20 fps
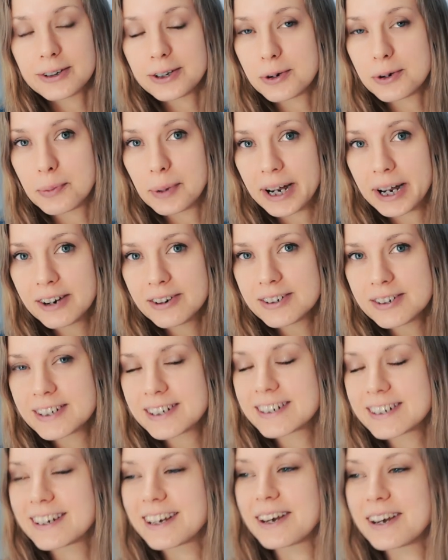you about.
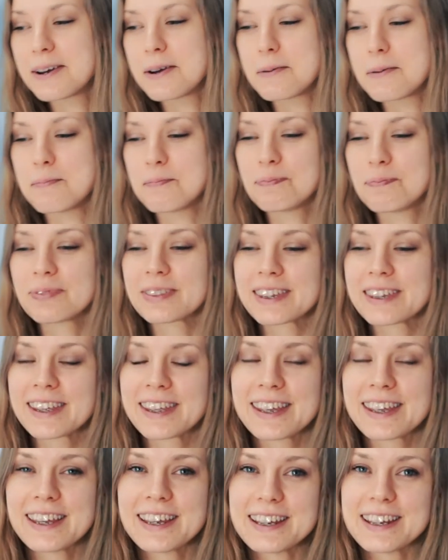Um,
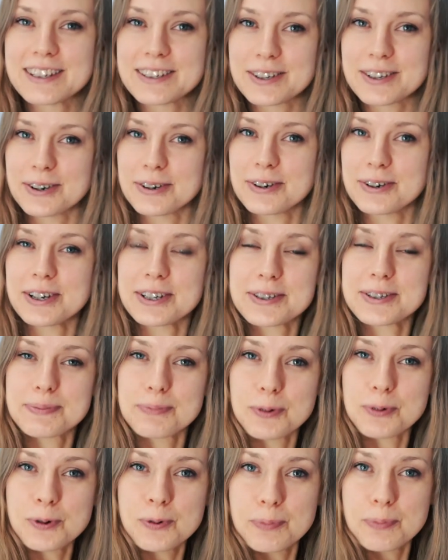so it's
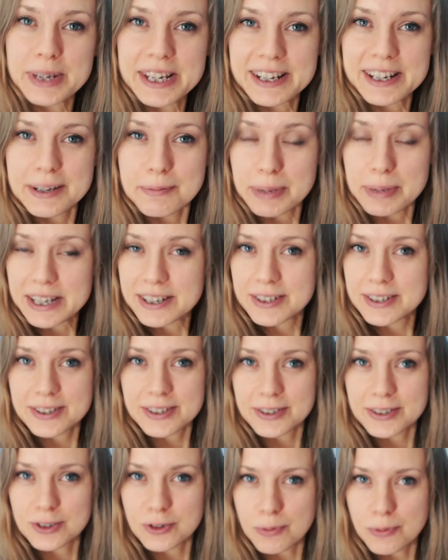all been a
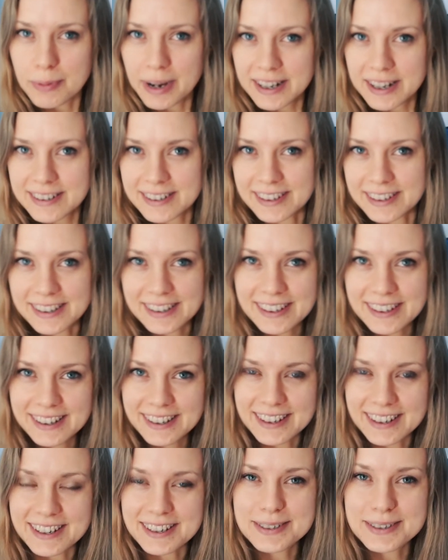bit dramatic
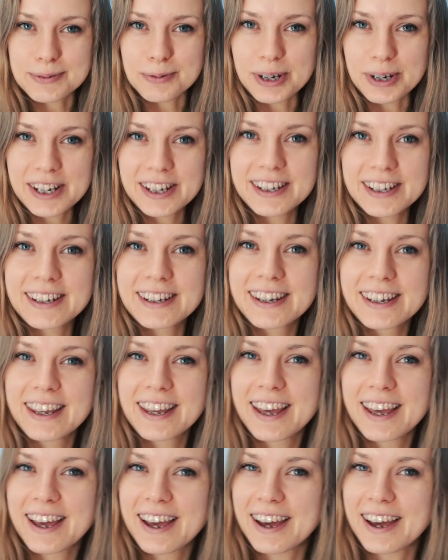this week.
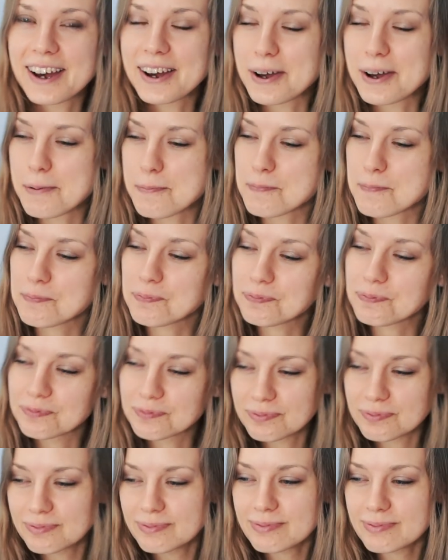Um,
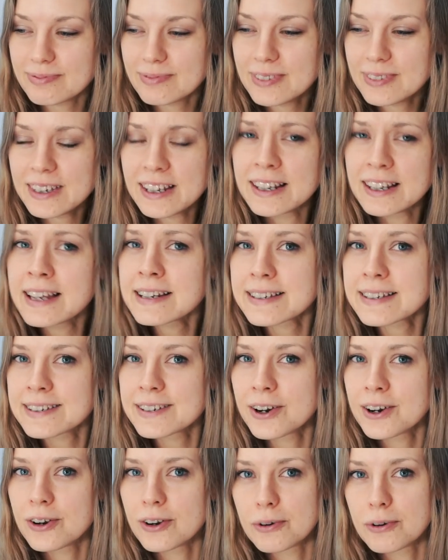let's
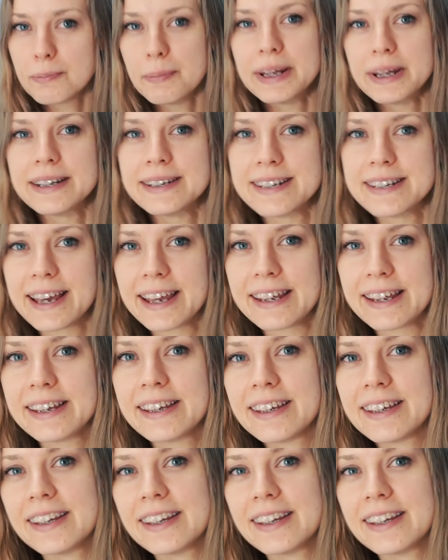start on Monday.